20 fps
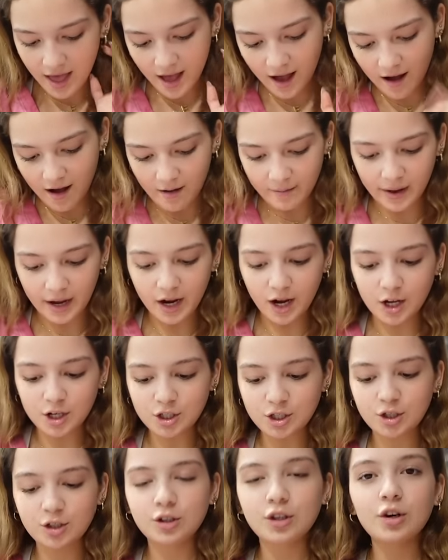Um, I got
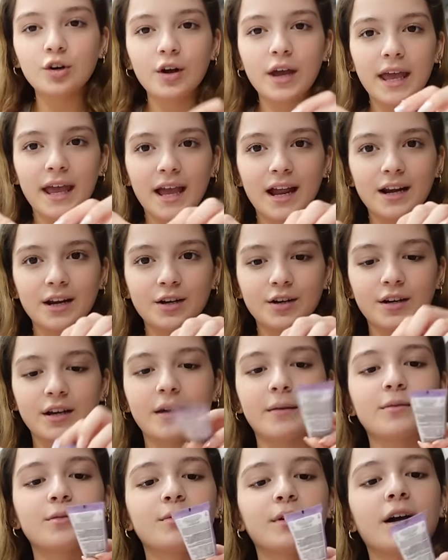two little hand
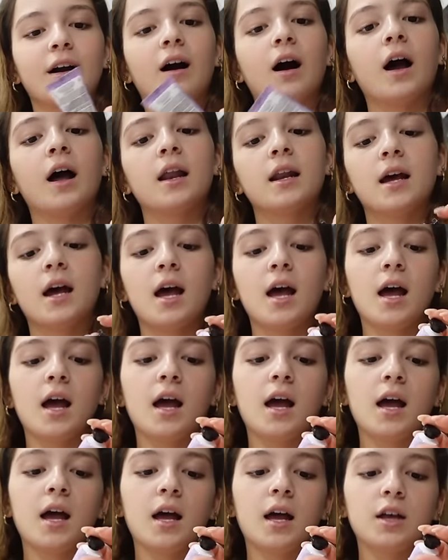creams. We got
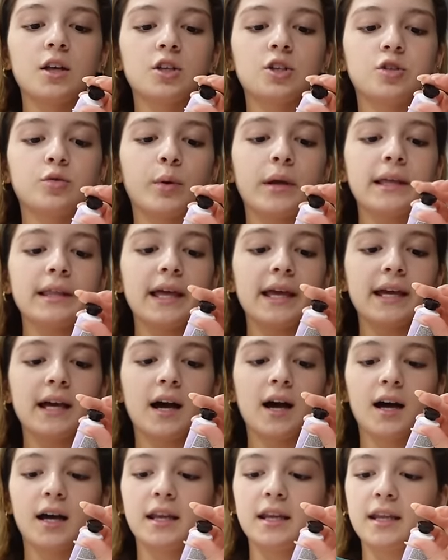Sweet Like
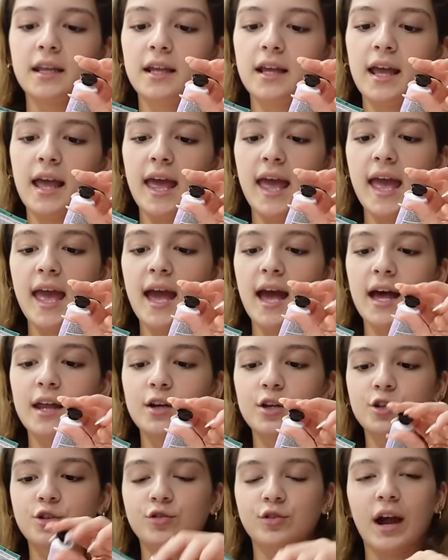Honey
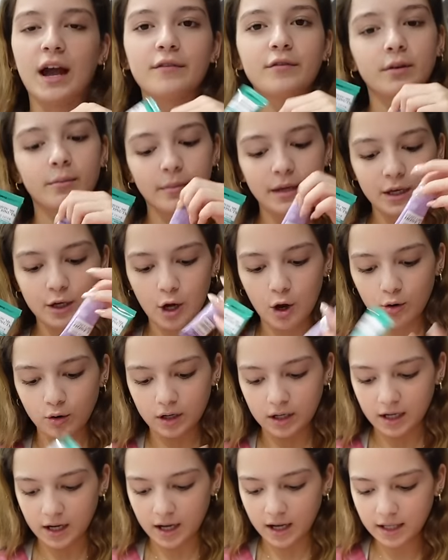and Driving Me
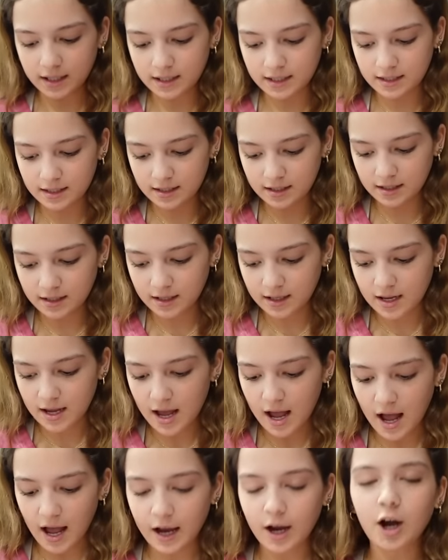Coconuts.
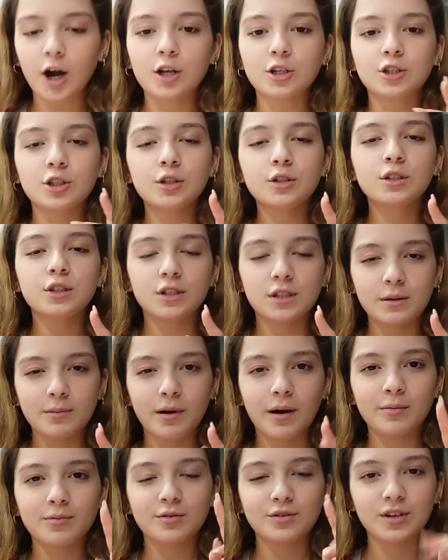I got two Tootsie
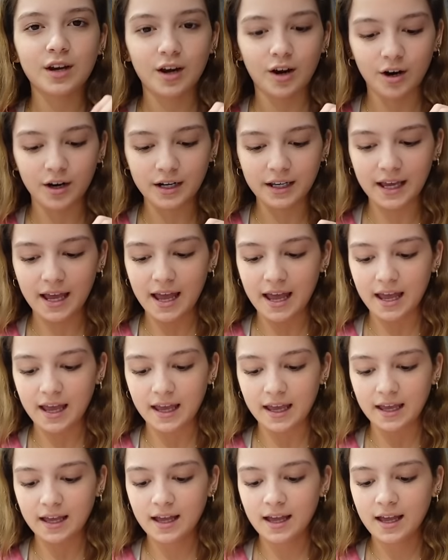Pops, which I already
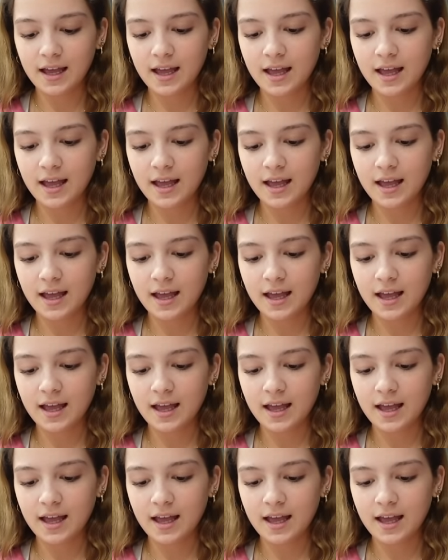ate.